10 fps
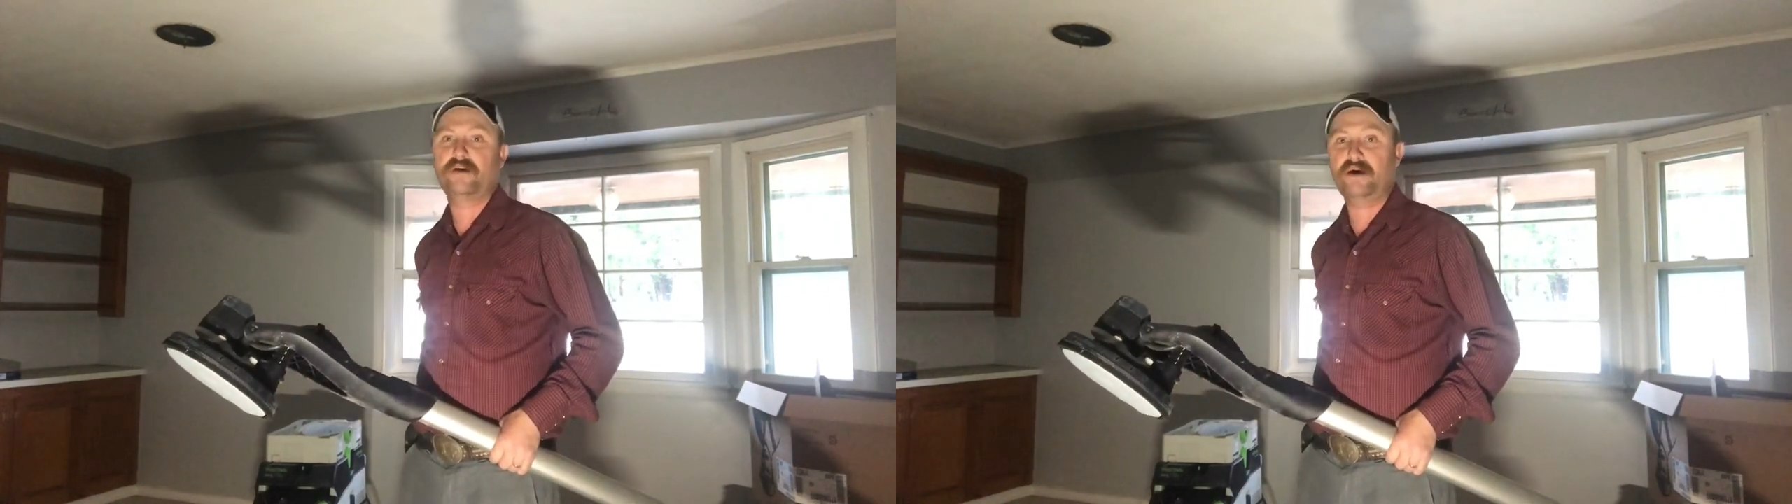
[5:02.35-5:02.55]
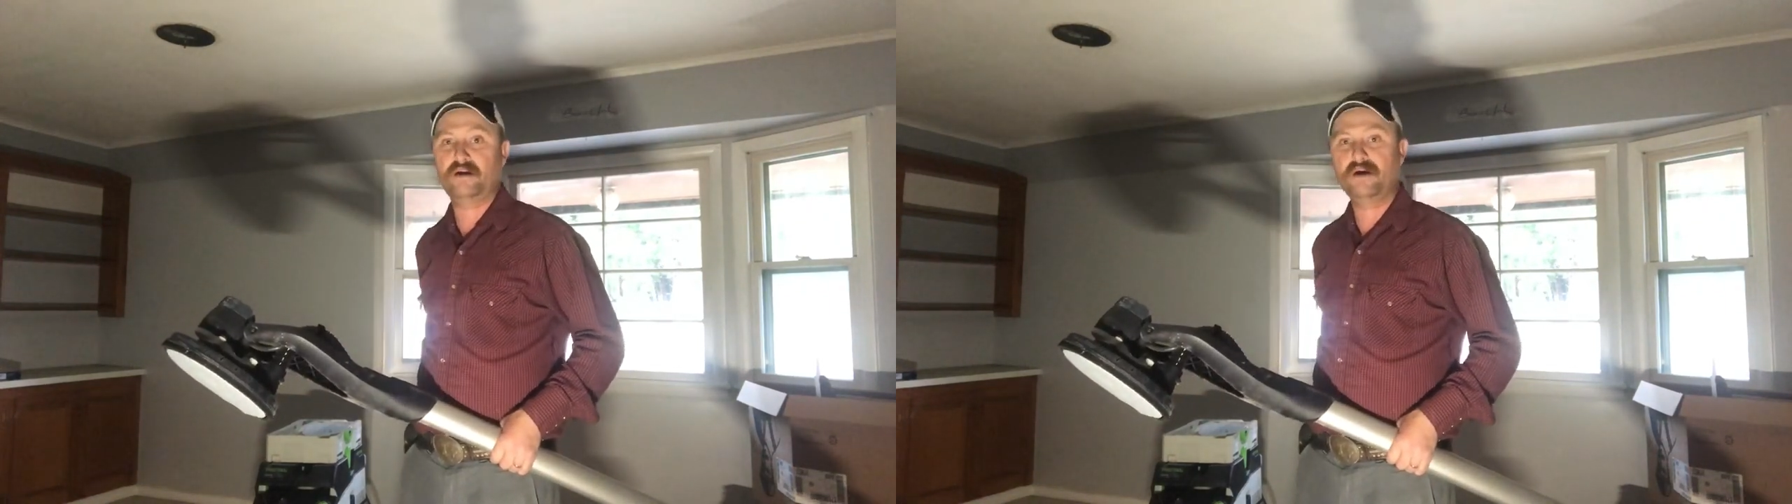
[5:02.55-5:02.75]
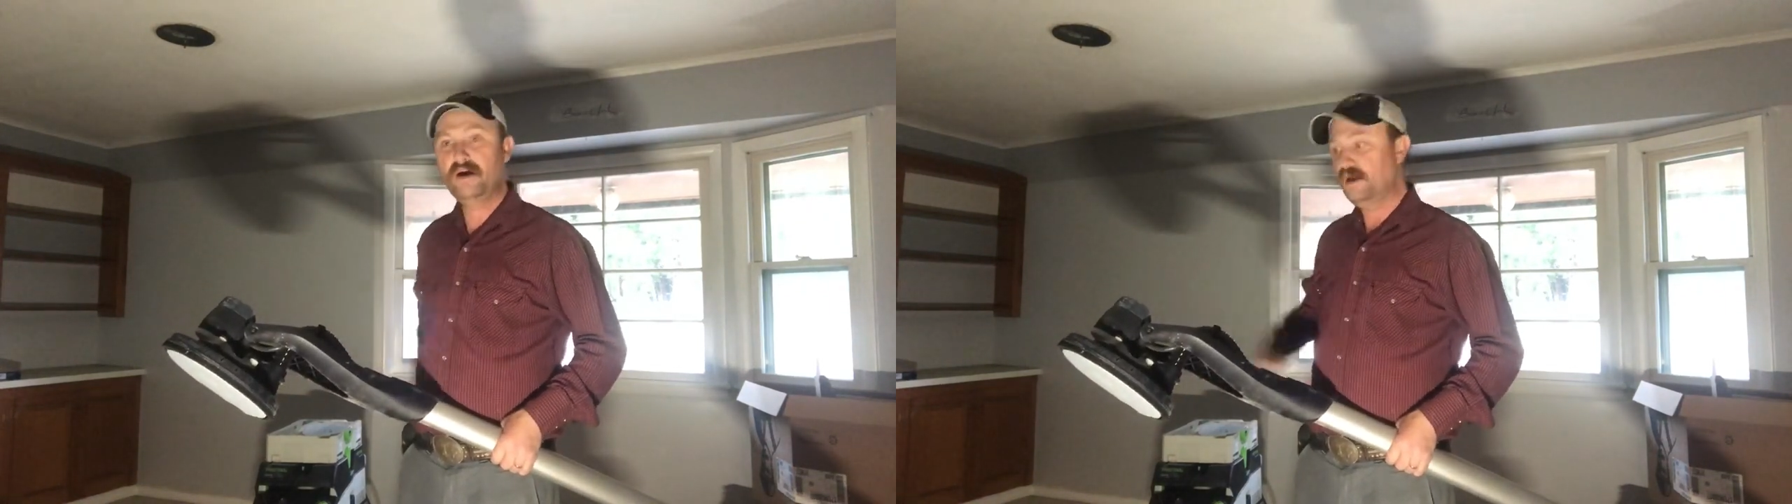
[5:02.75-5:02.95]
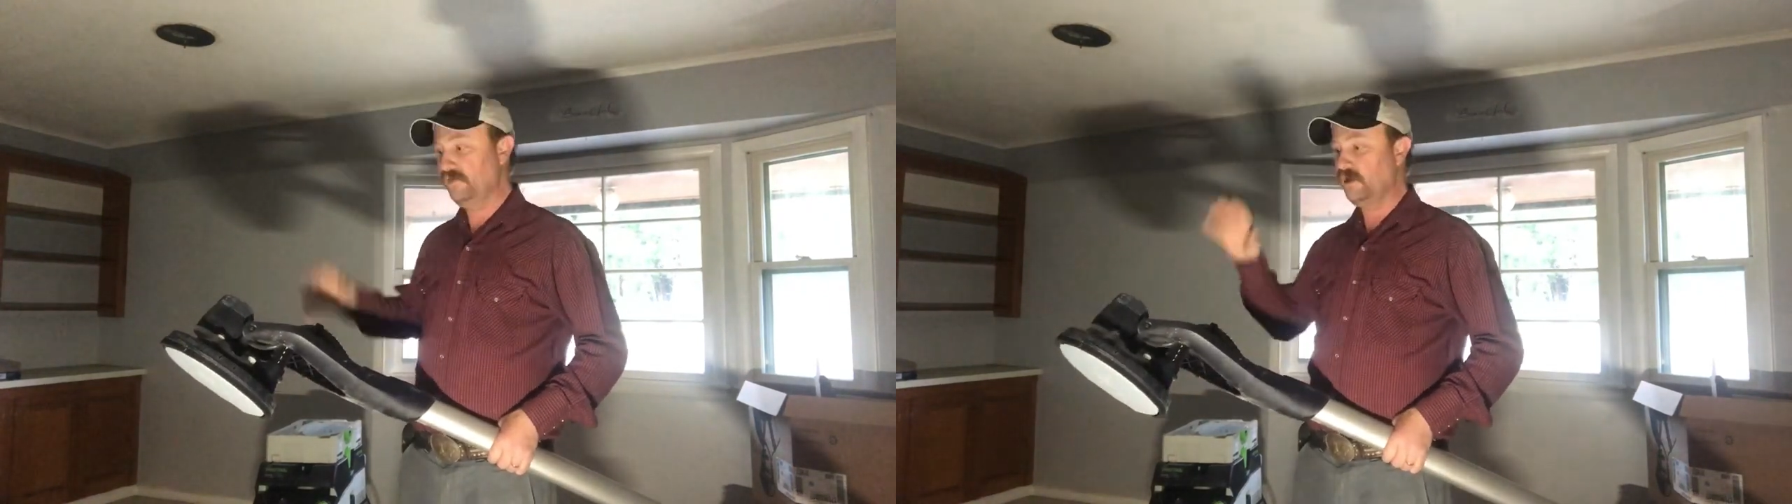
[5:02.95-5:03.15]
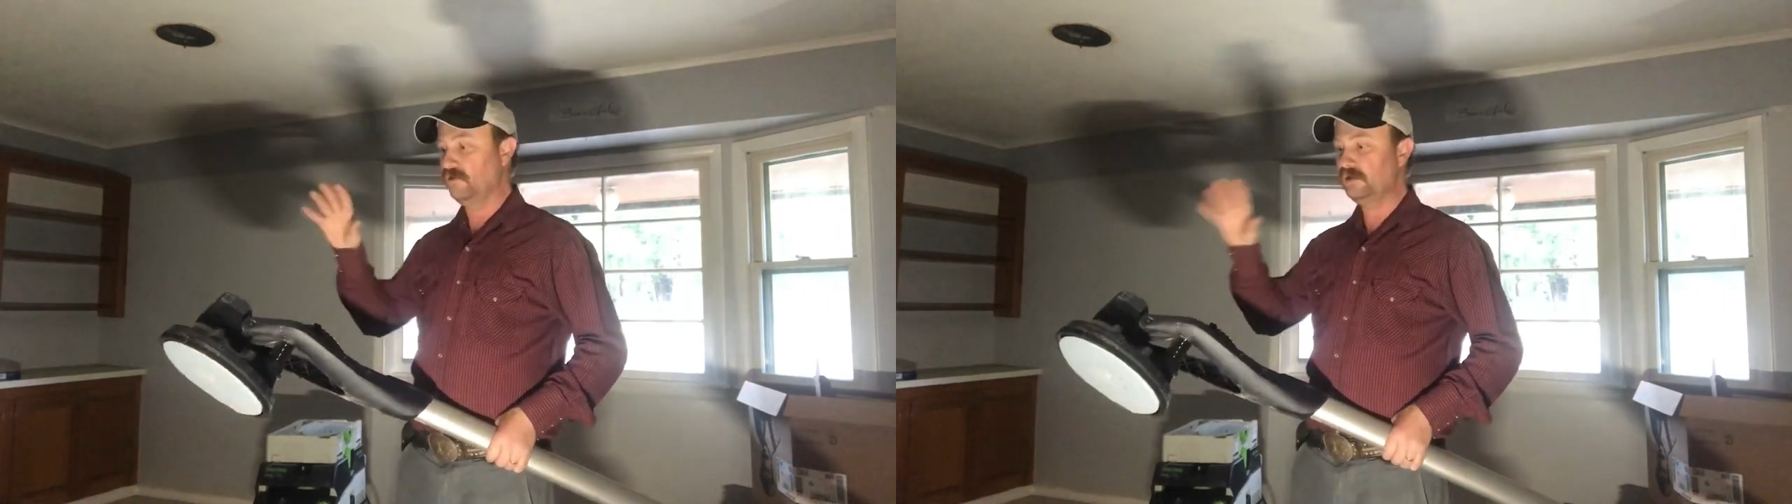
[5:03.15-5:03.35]
head.
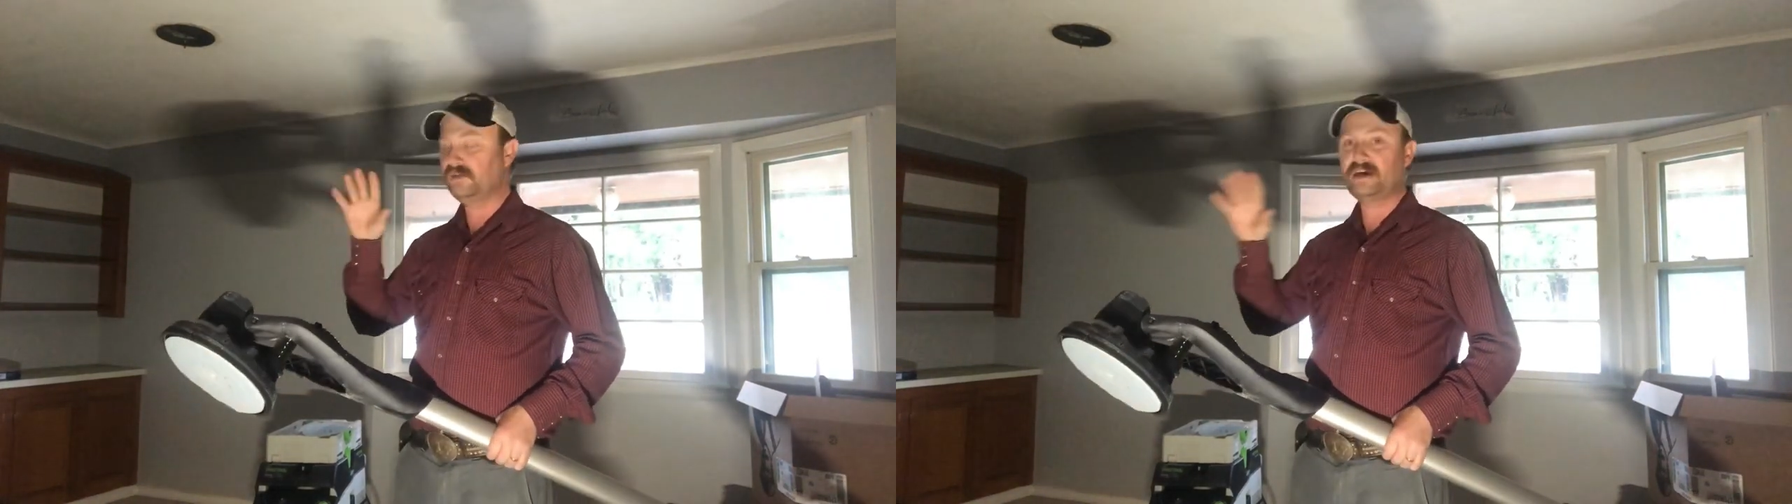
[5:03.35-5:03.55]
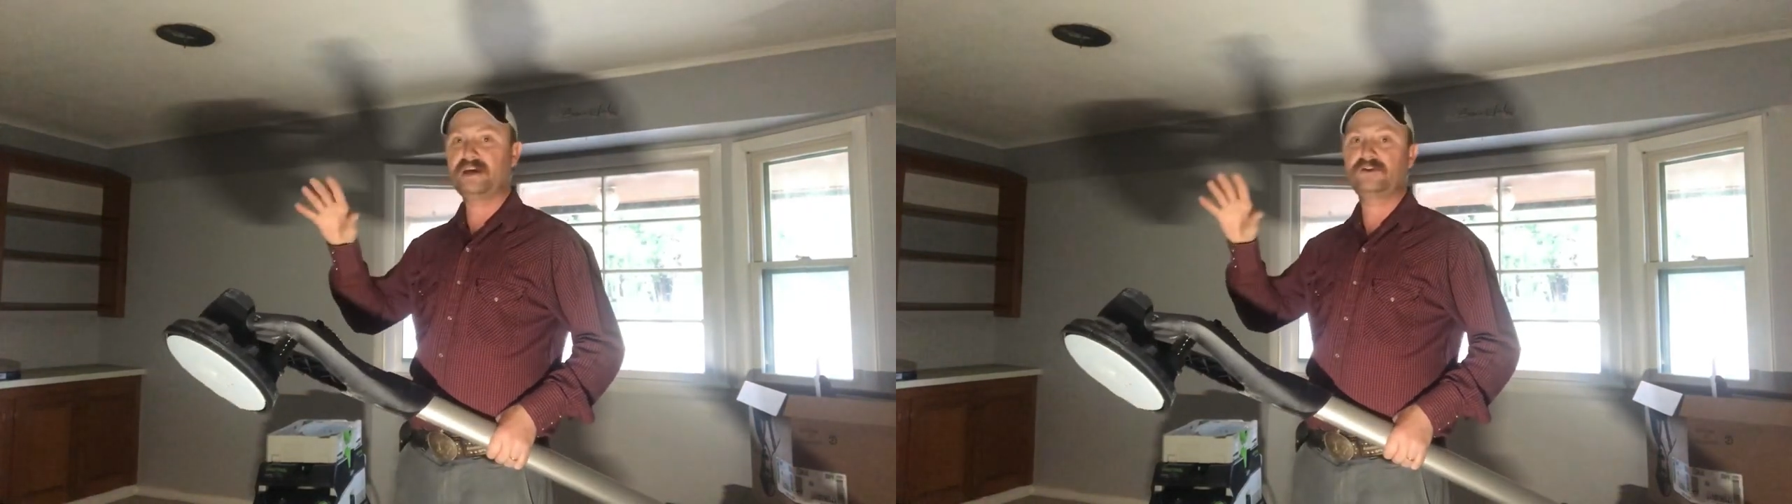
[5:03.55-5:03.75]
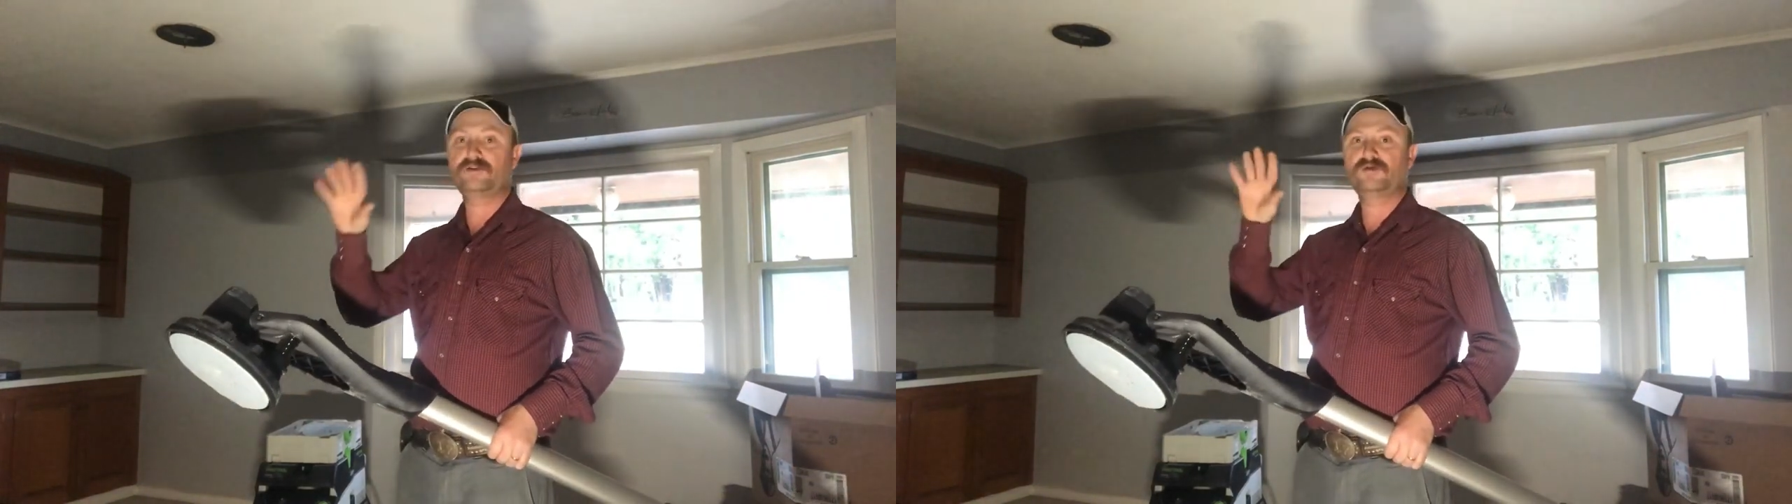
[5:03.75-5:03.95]
The only things you